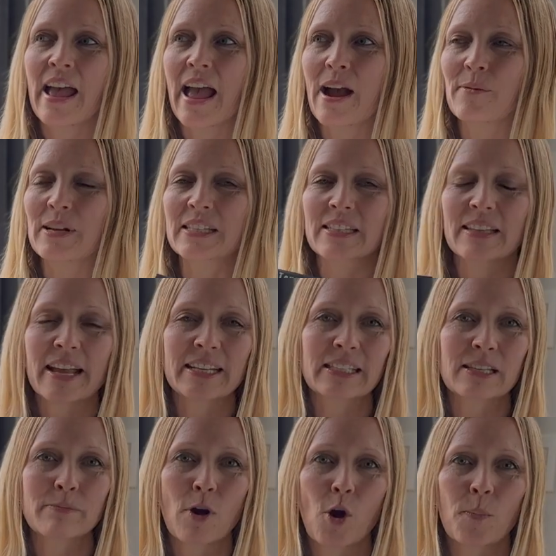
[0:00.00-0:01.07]
And we sliced
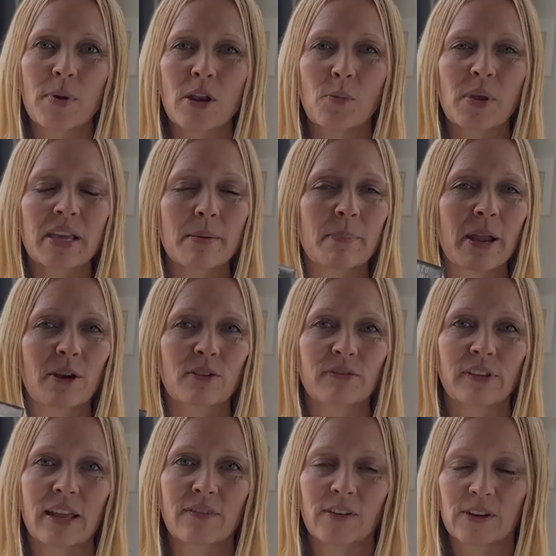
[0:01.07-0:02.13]
them open and we compared
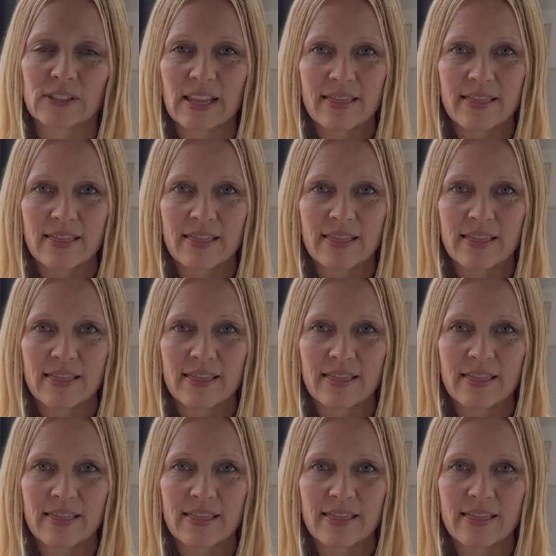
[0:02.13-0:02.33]
flavors.